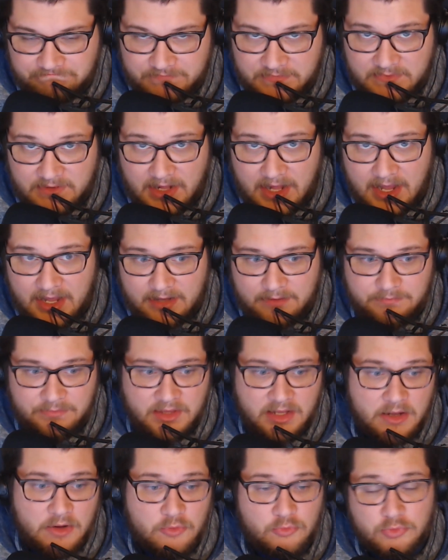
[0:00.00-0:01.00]
Hey,
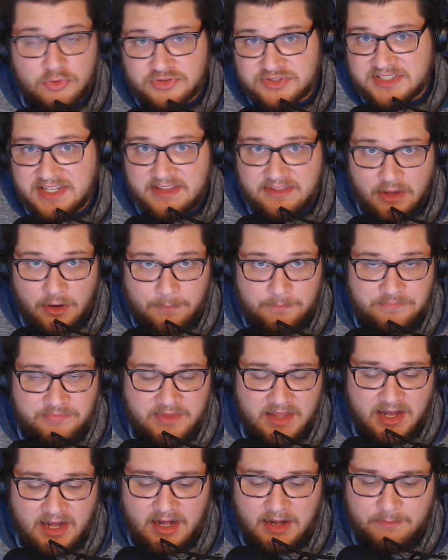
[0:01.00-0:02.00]
we'll see though.
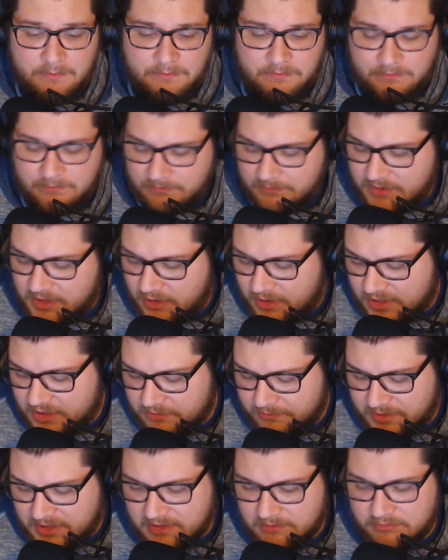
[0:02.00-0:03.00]
I
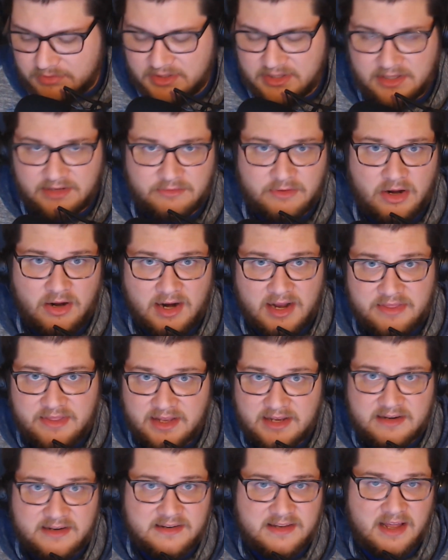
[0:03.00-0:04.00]
could be completely wrong. I
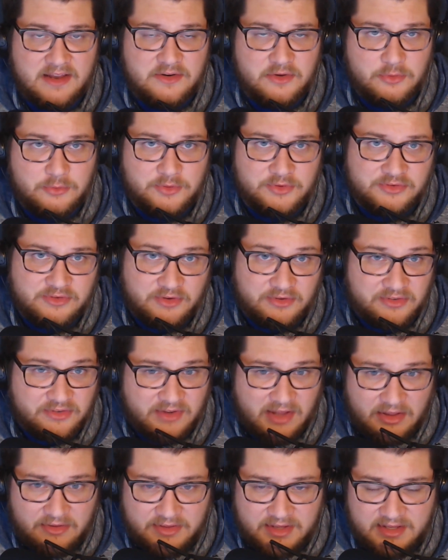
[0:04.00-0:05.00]
think Nintendo will still
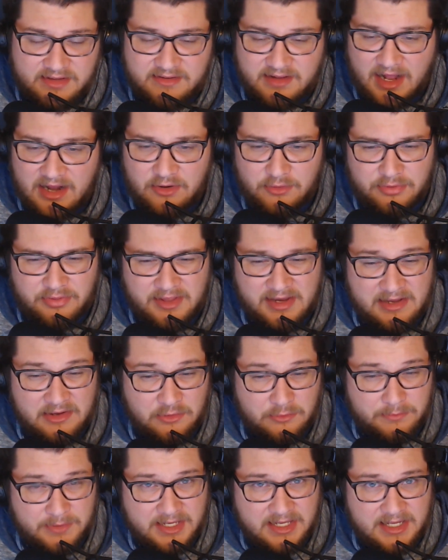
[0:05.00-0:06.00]
sell these. I don't think
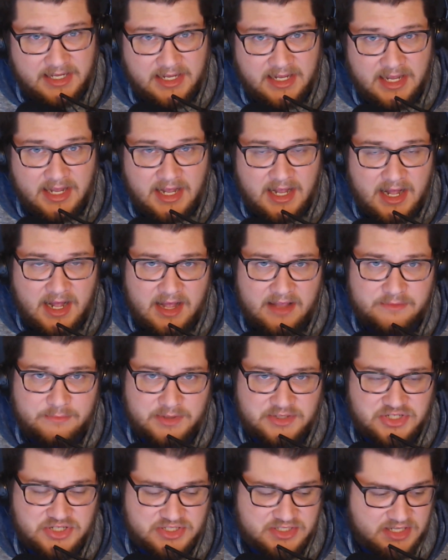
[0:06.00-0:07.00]
it'll be As
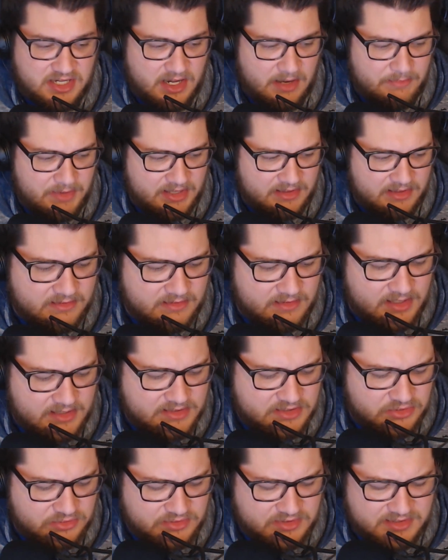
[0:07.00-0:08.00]
much as I mean,
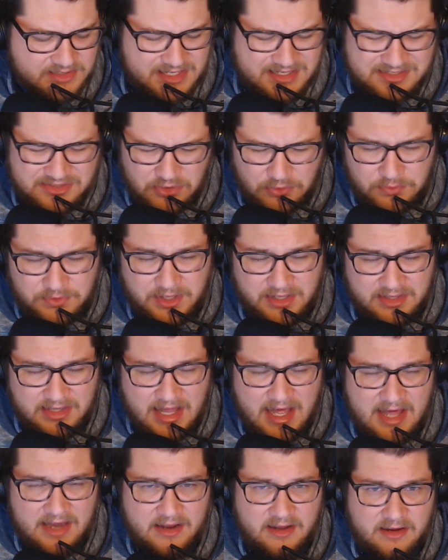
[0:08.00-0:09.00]
sold a
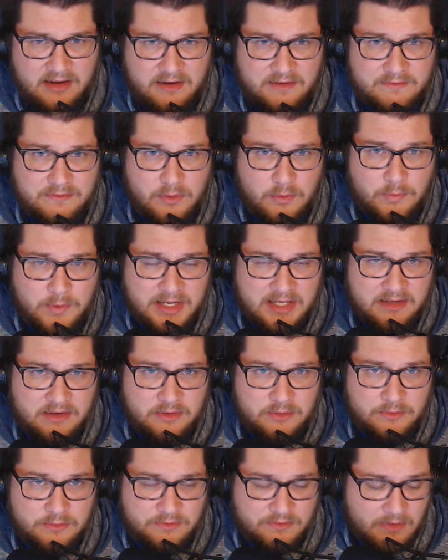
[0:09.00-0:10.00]
lot of Wii
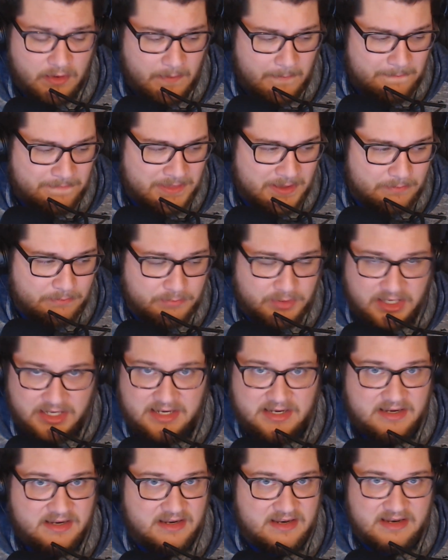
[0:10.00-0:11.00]
U's, but
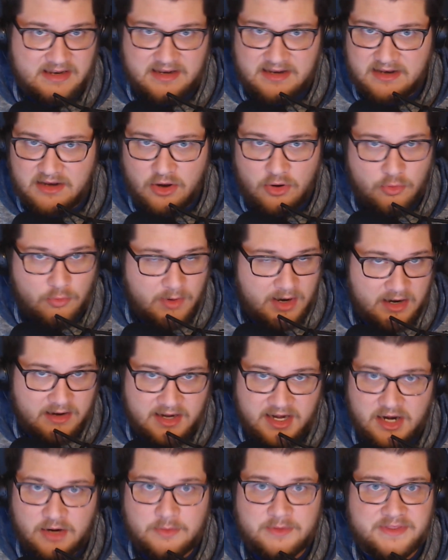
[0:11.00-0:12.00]
nowhere
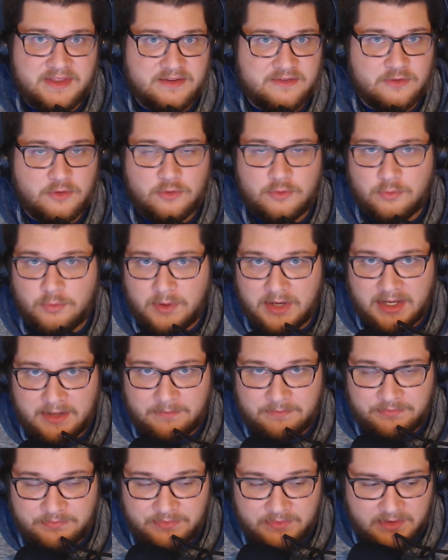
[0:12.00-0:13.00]
near what they sold Wii.
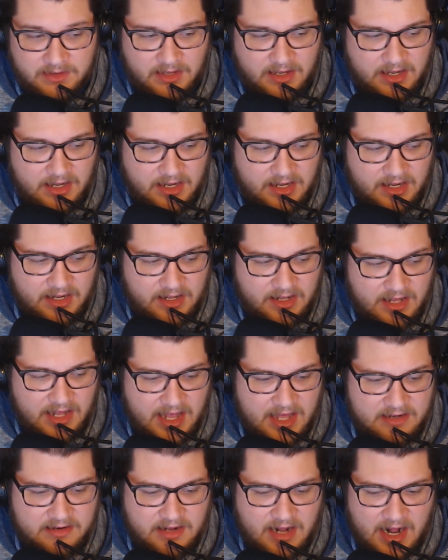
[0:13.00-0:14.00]

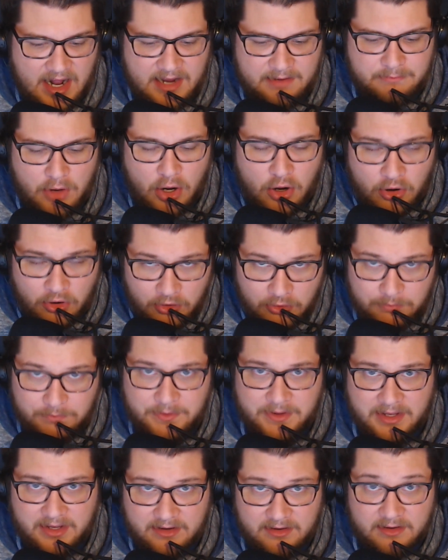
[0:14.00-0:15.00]
And I'm
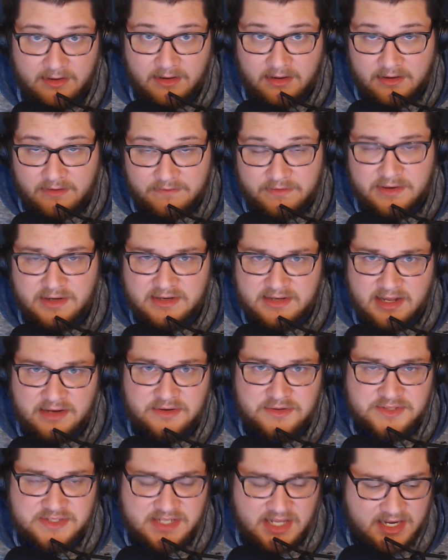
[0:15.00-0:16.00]
hoping, for
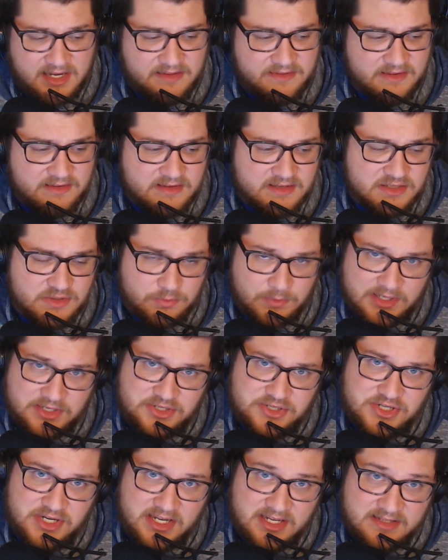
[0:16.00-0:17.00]
Nintendo's sake, that the
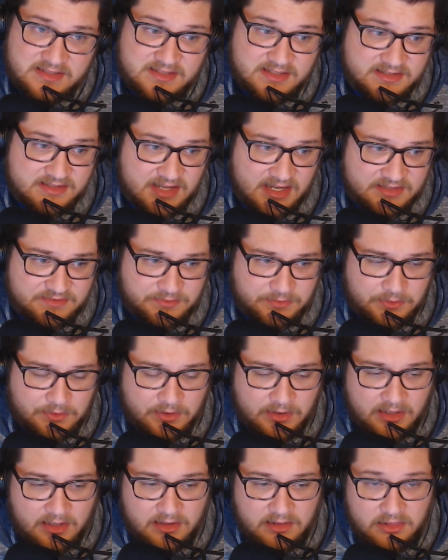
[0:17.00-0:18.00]
Switch is successful
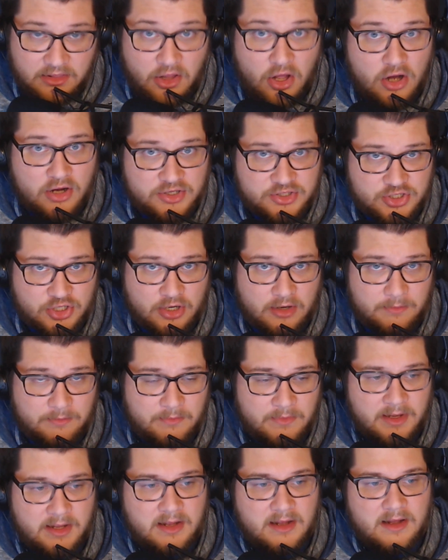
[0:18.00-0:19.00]
long term,
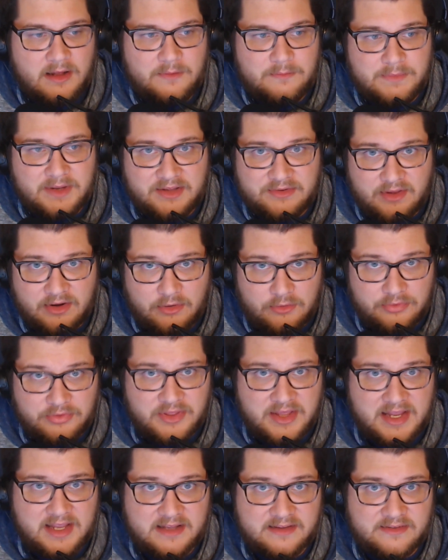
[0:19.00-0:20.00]
because I don't
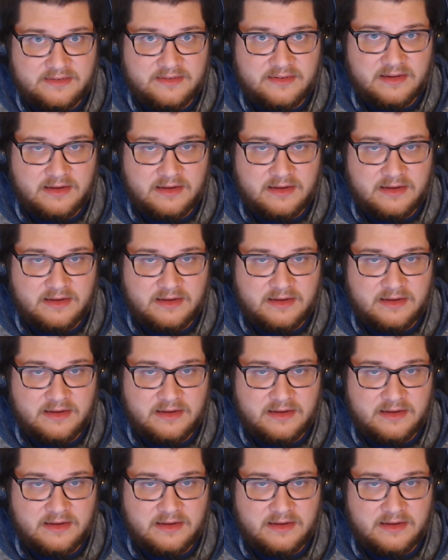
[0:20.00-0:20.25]
think its